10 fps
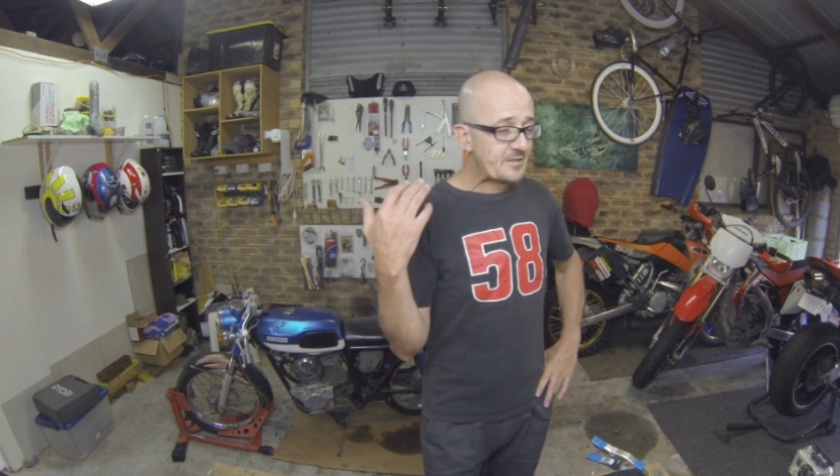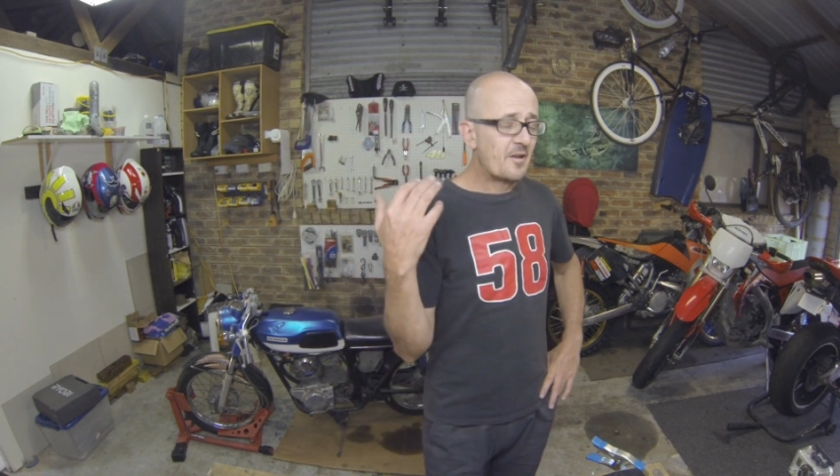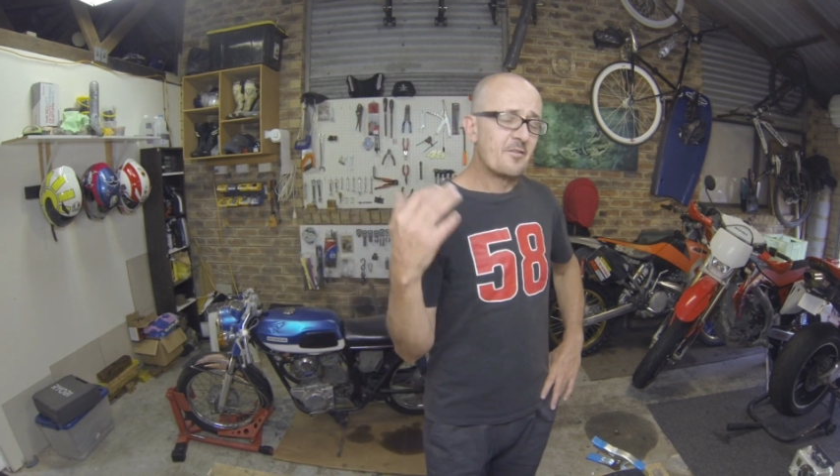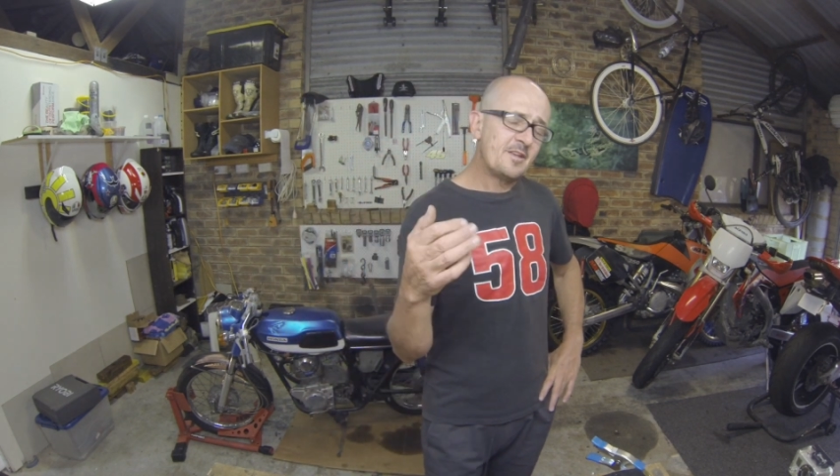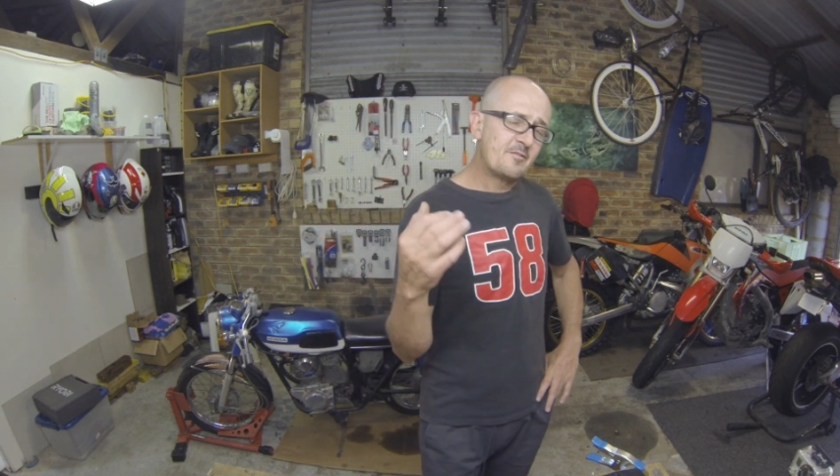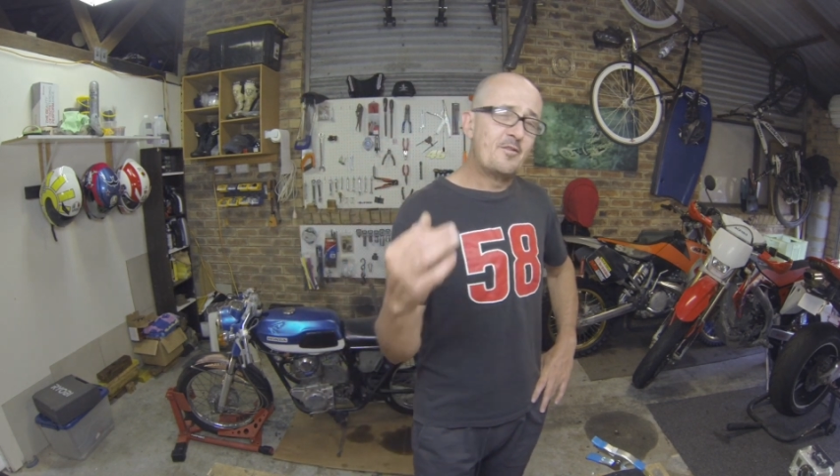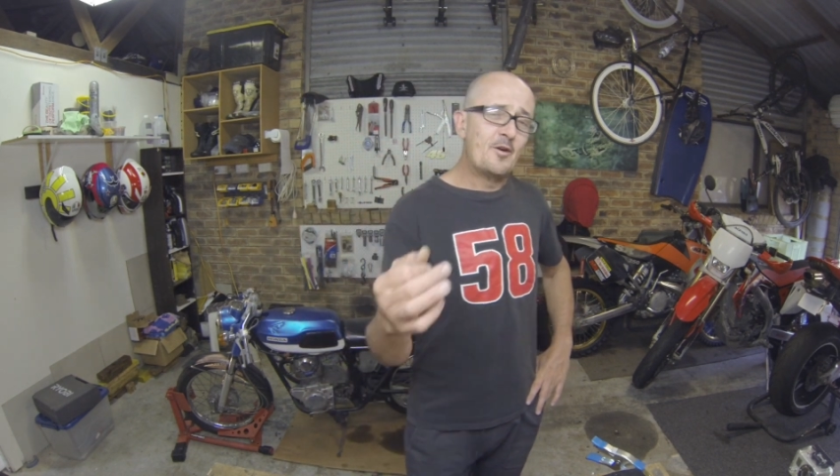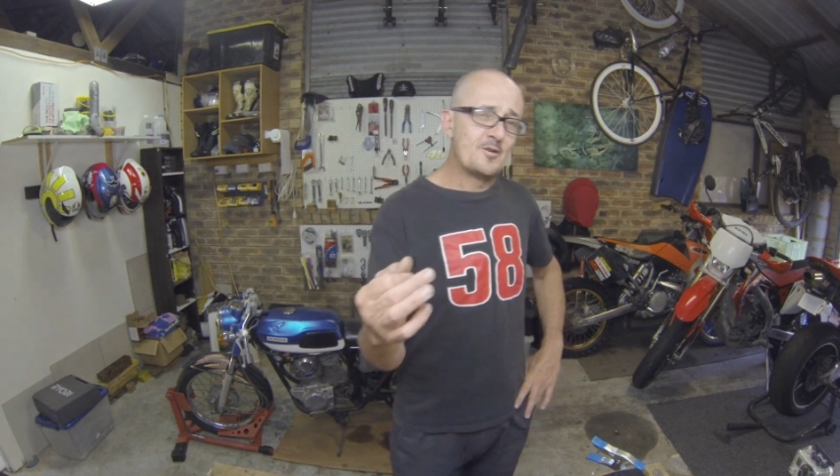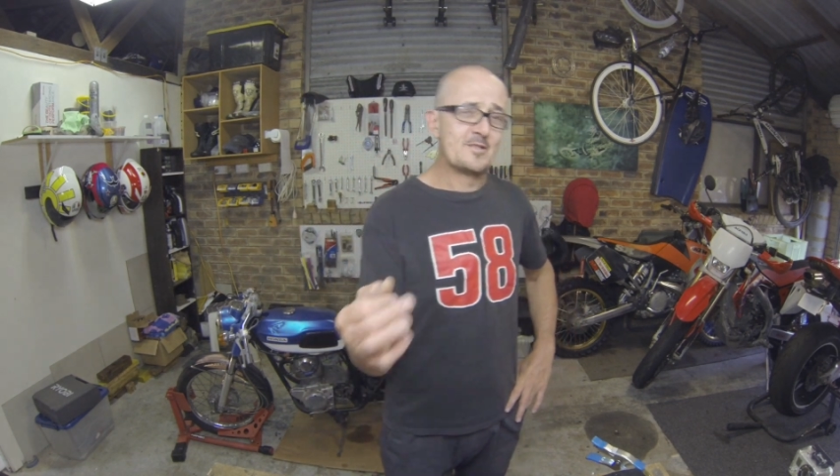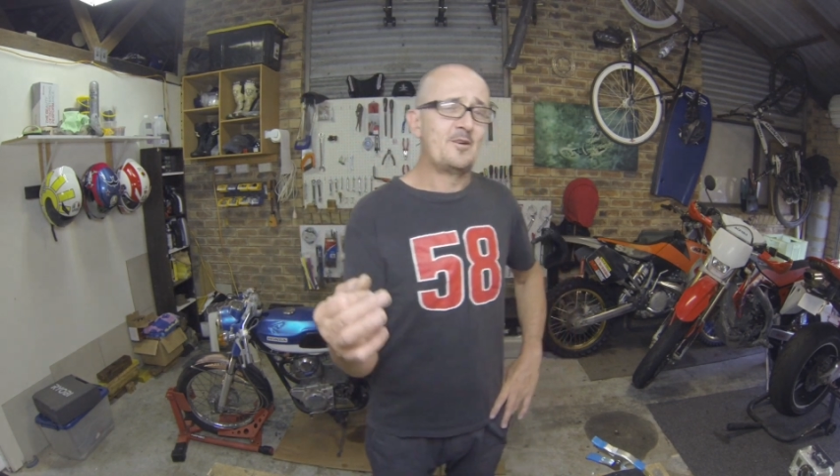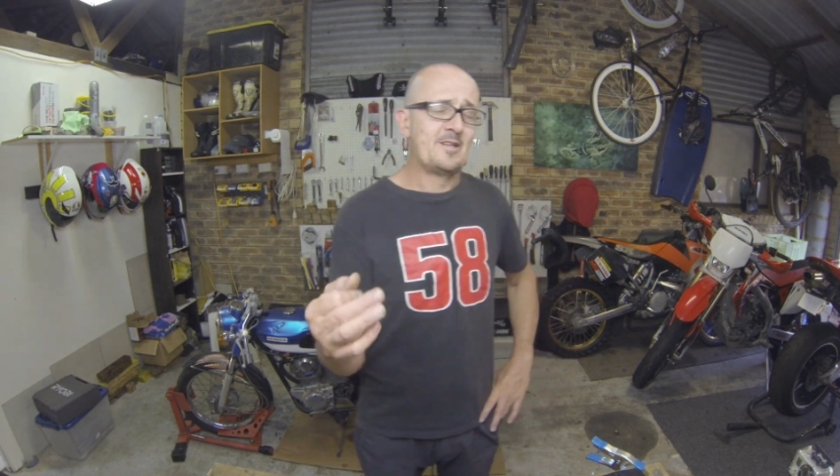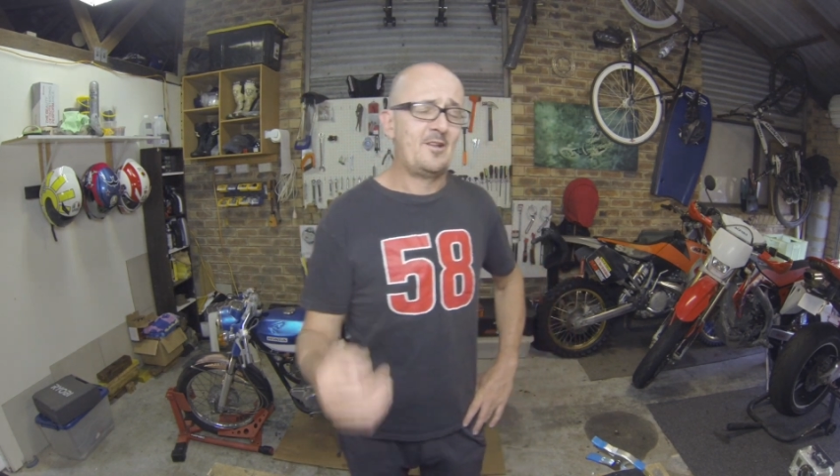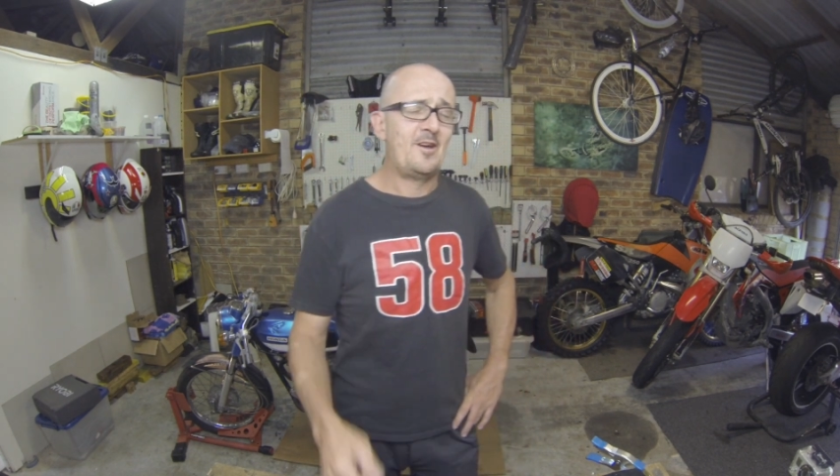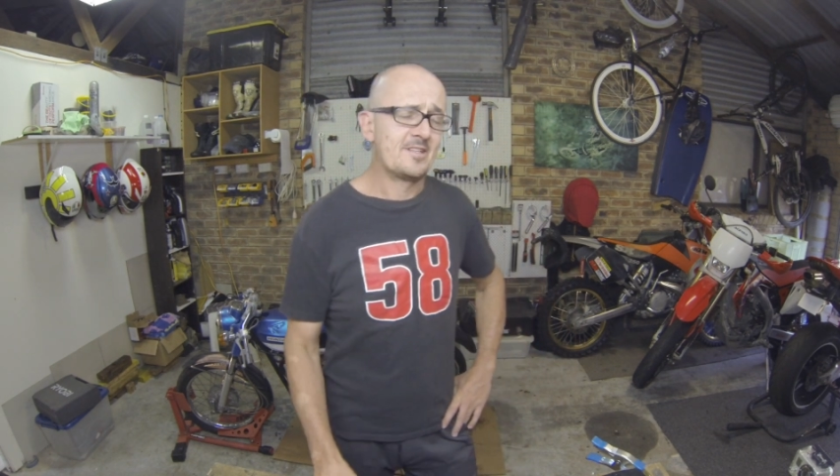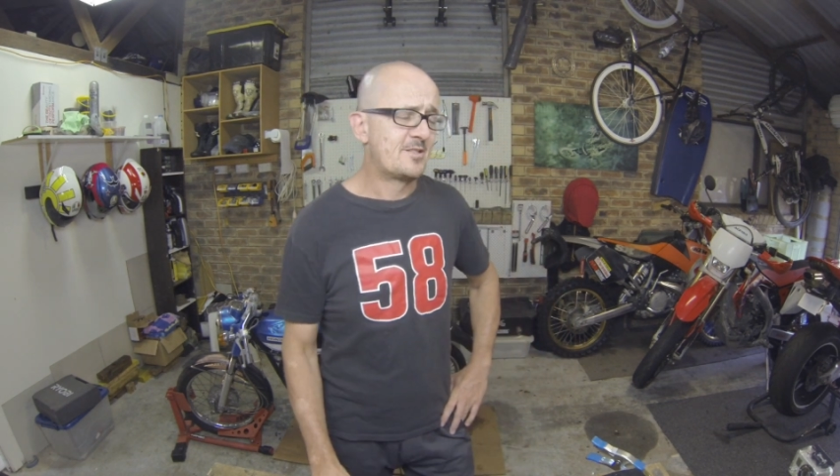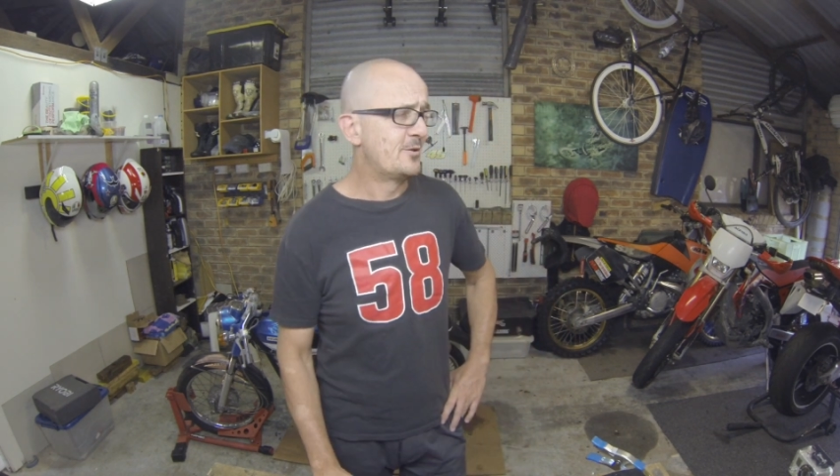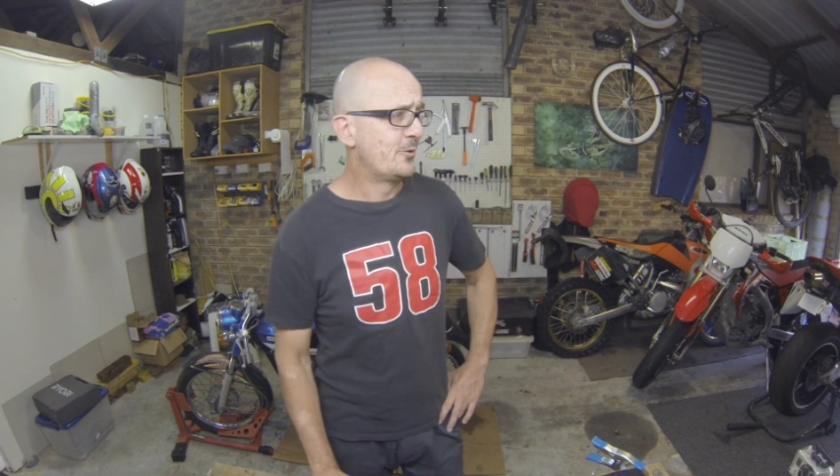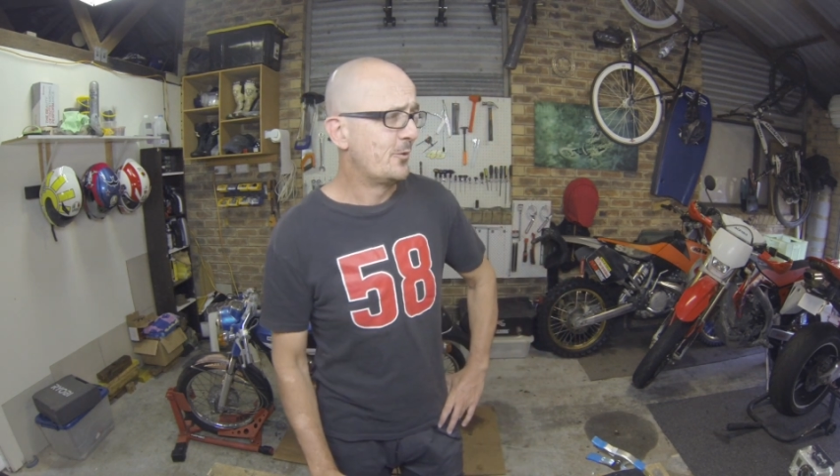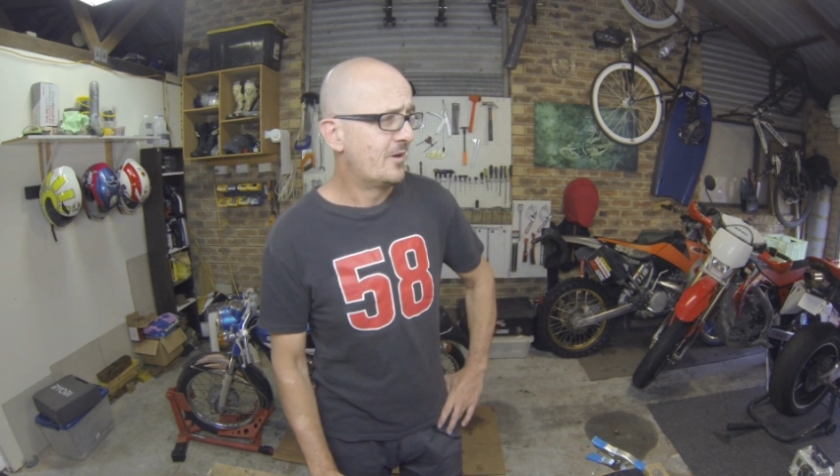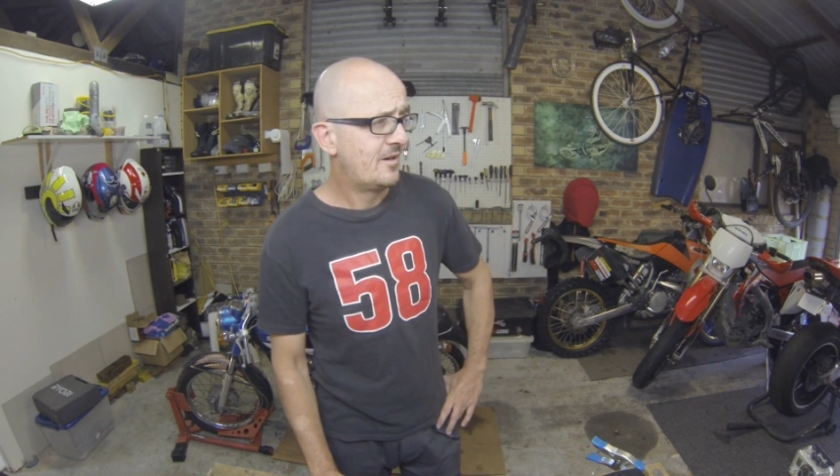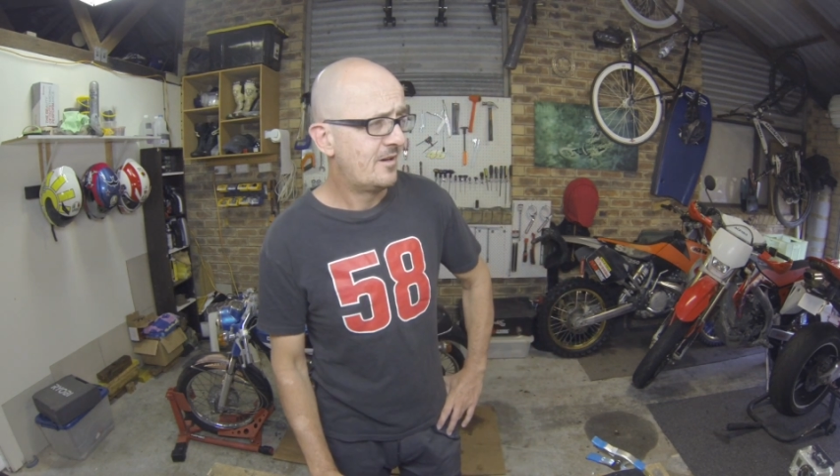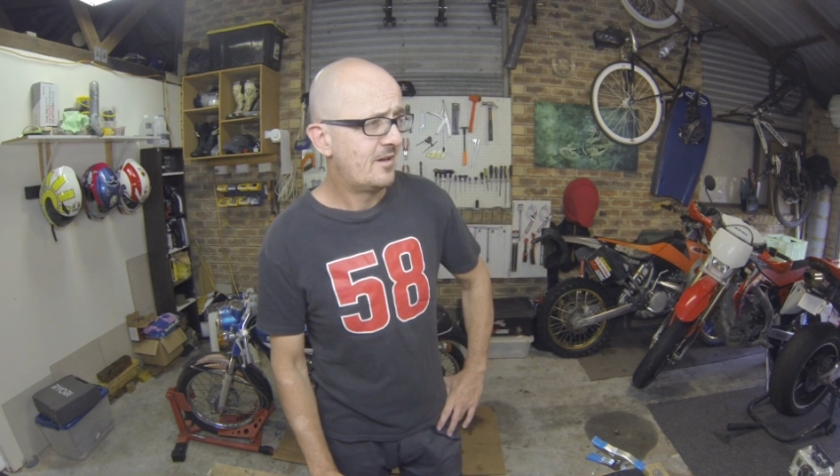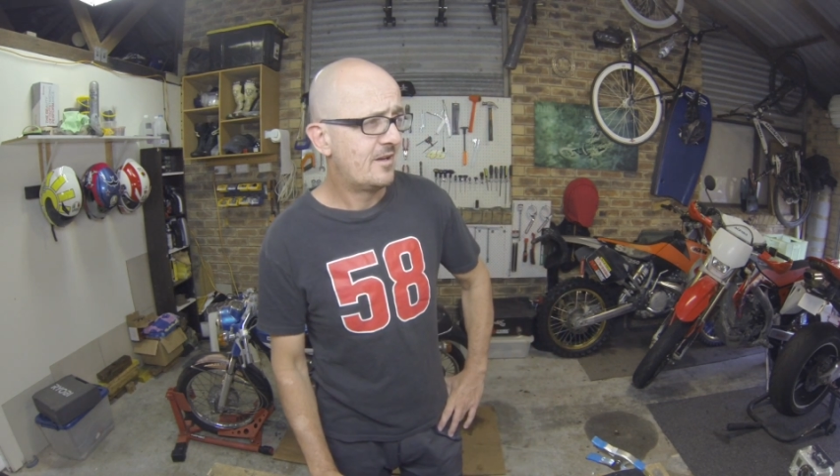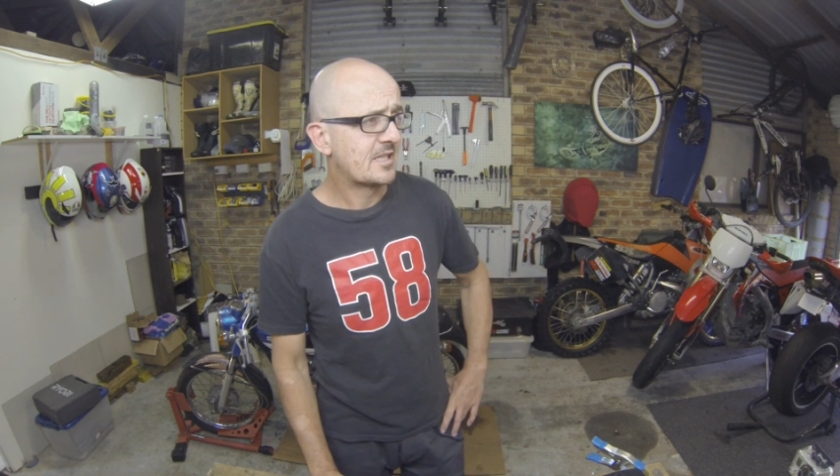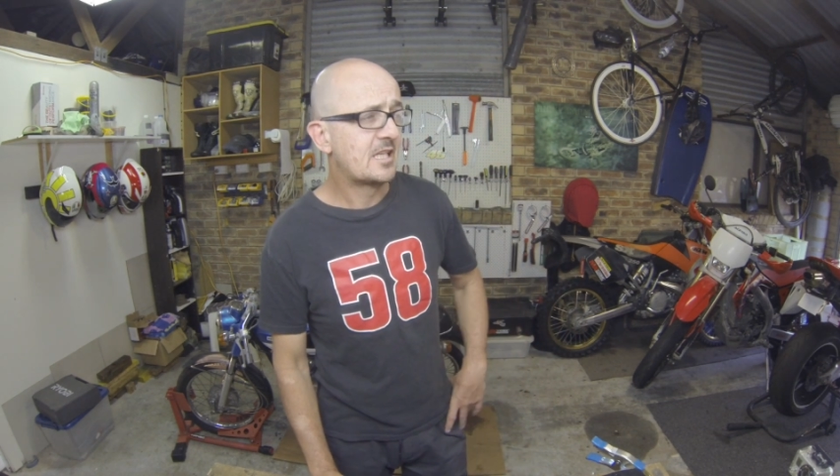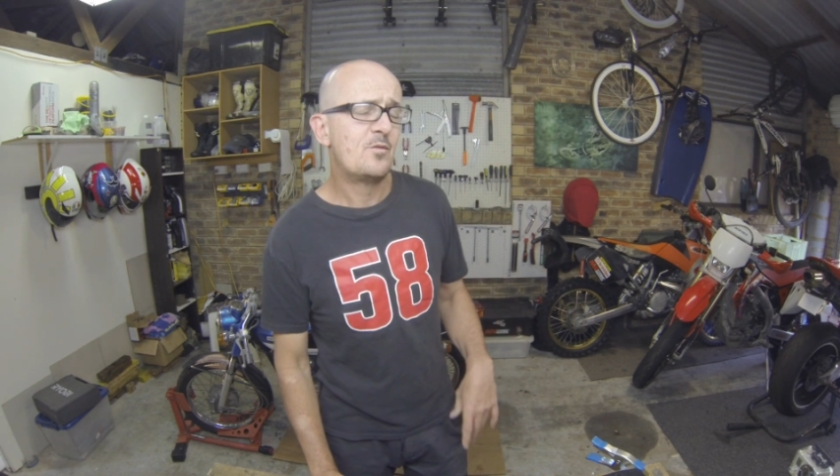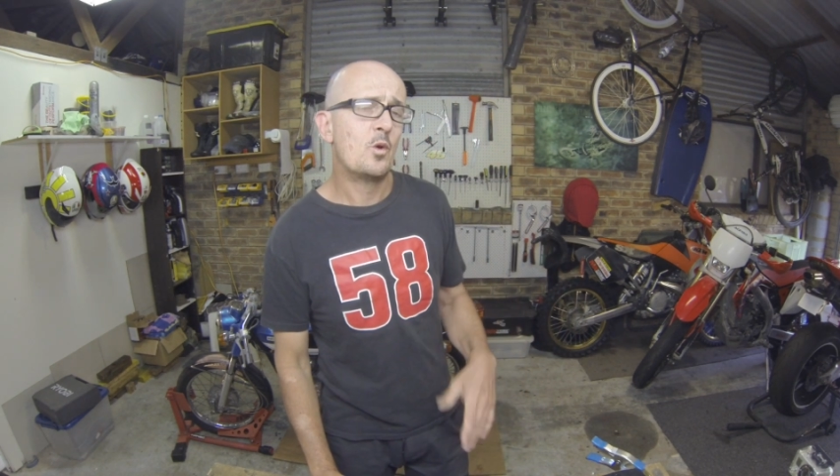think first I'd like to give you a